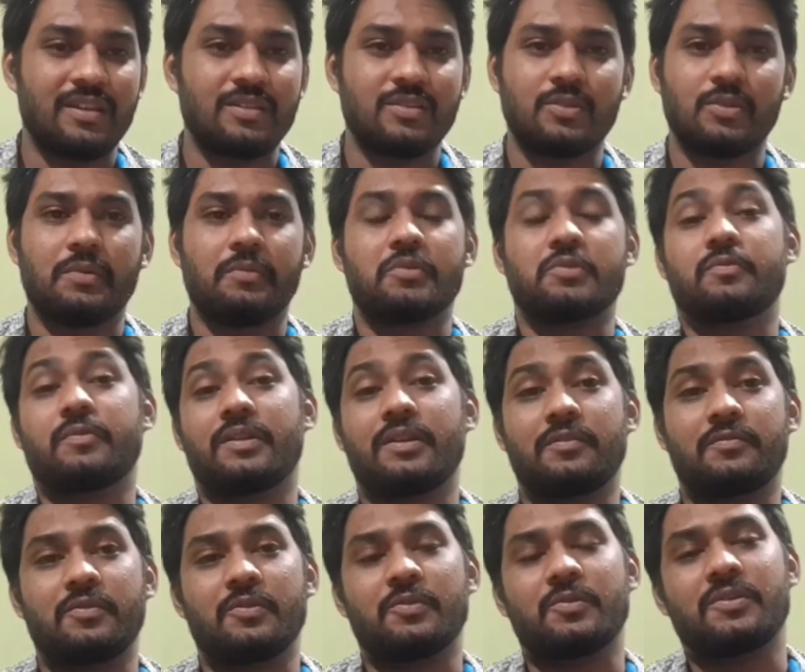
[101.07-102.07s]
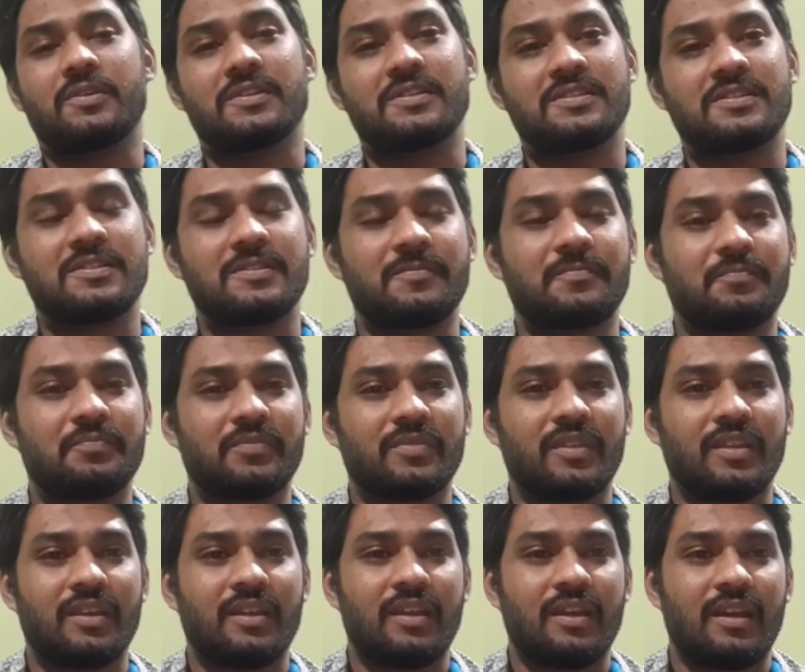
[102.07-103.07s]
So he was very furious,
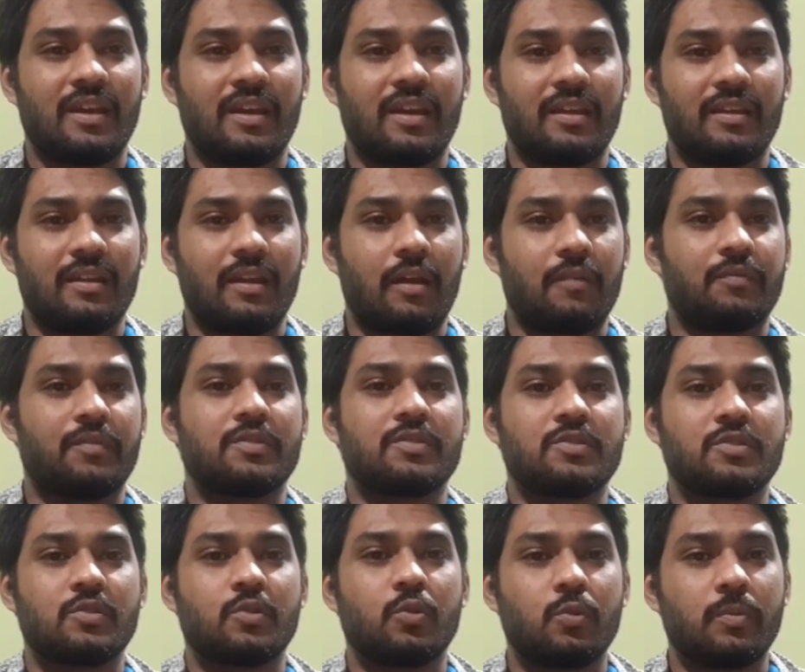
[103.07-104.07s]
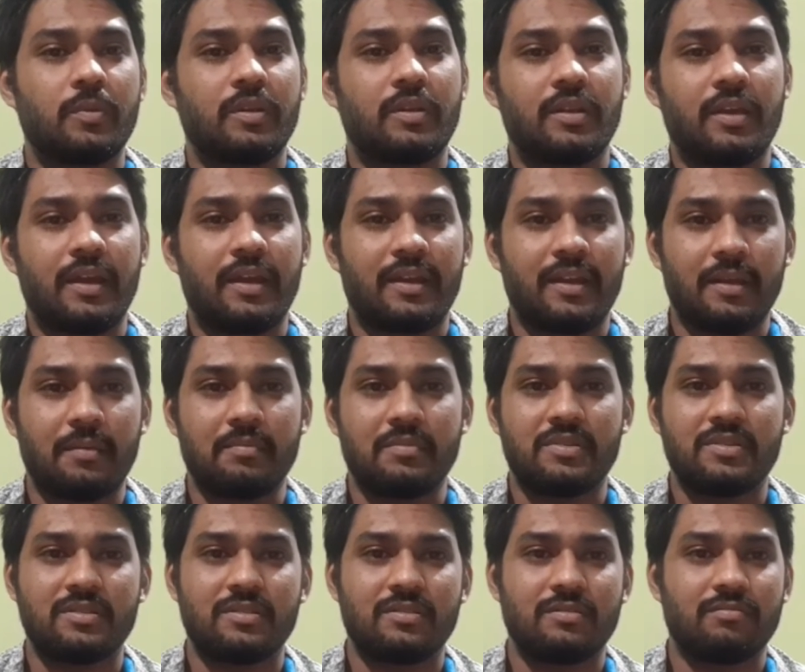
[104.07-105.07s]
and after so many
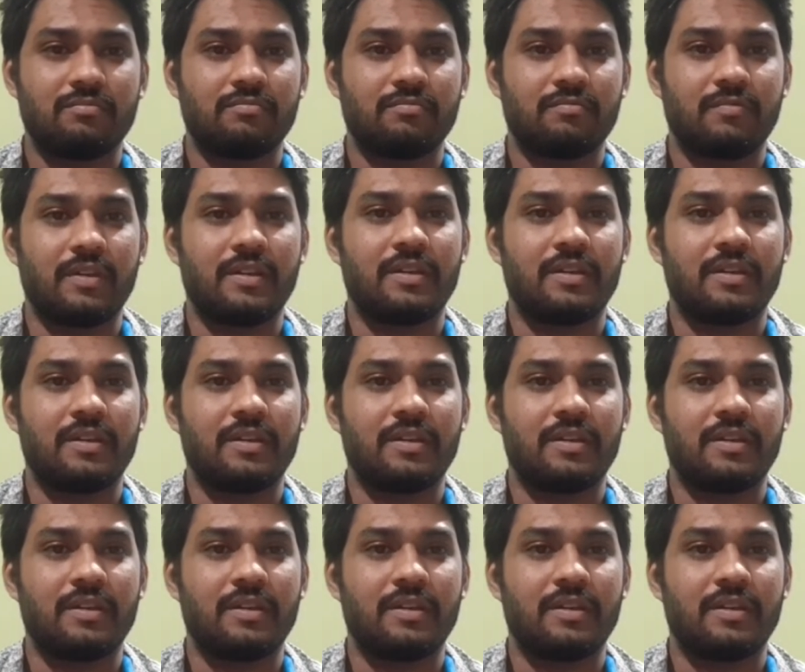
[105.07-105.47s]
attempts, when